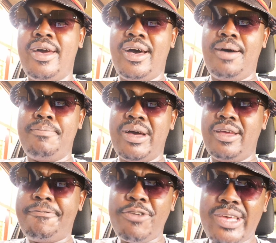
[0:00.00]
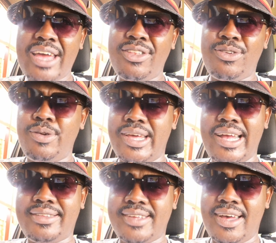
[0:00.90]
If you can do
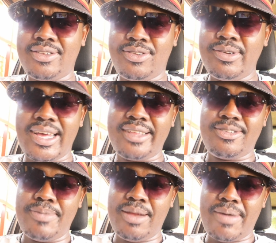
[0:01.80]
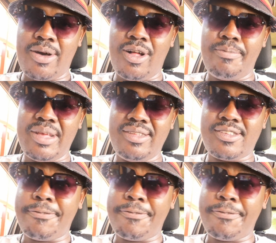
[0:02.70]
that, man, by all means.